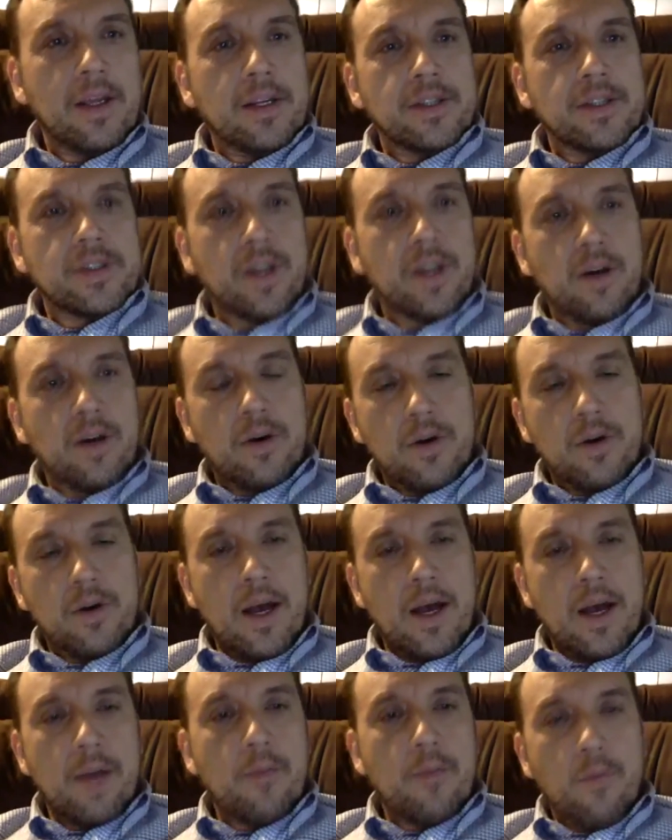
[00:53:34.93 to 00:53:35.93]
Right.
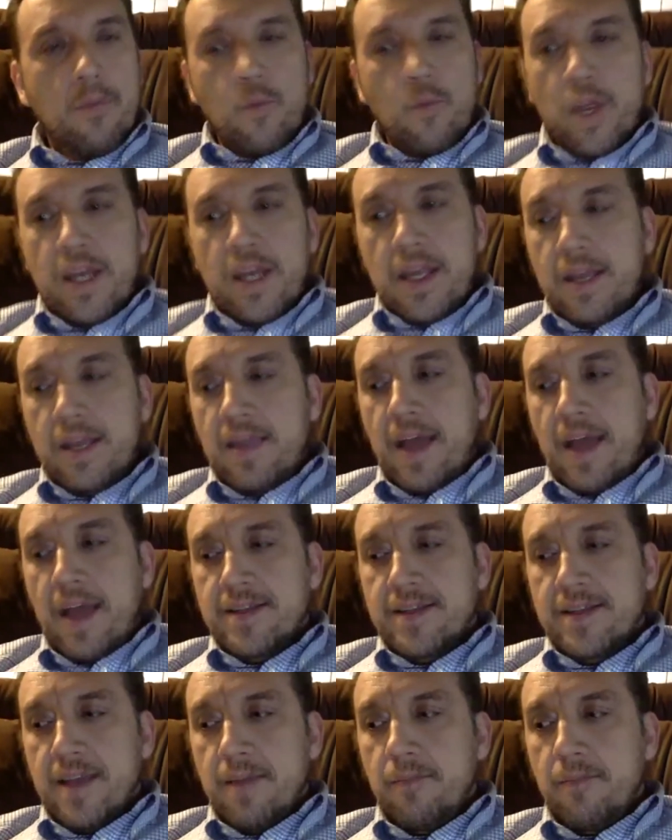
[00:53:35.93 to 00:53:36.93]
So we need that
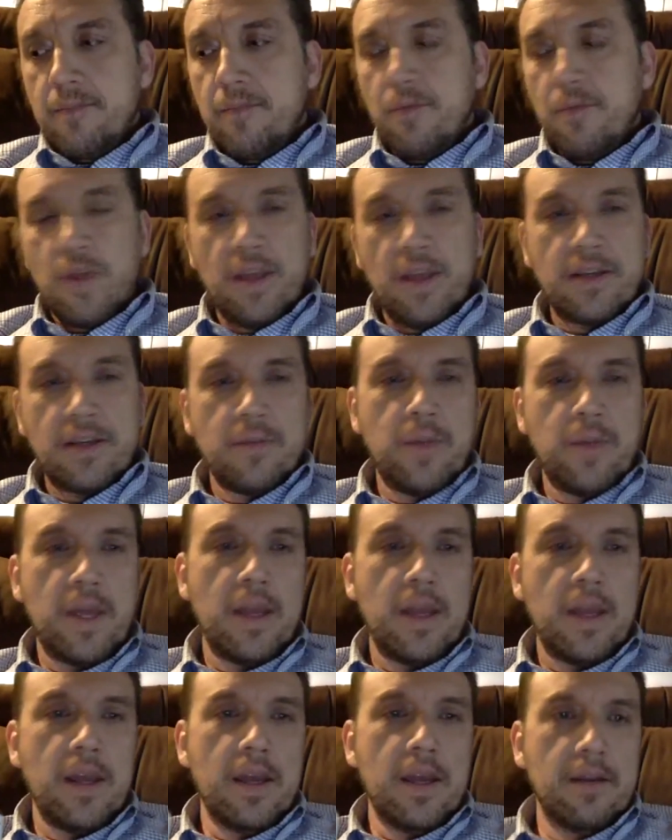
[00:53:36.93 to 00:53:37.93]
same thing to
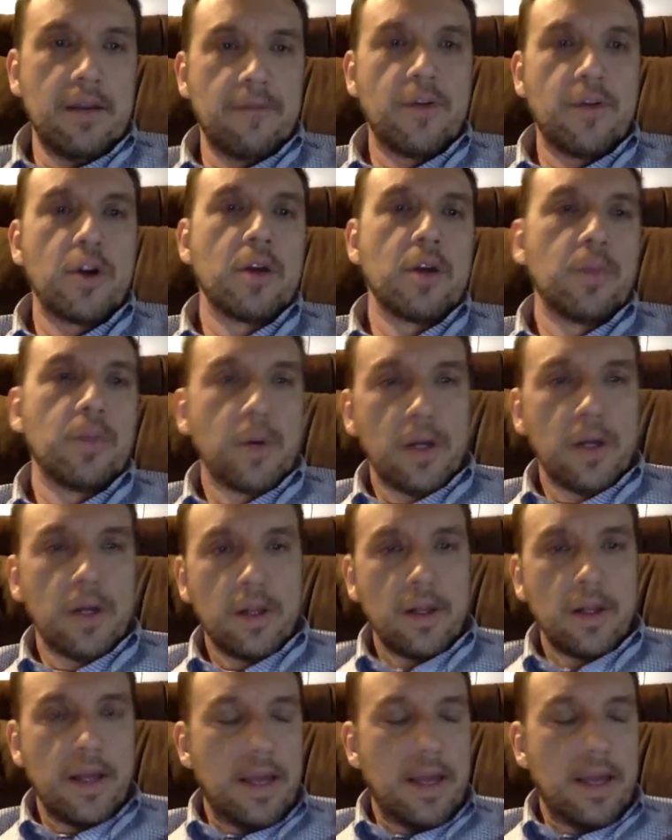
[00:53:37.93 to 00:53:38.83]
be invertible.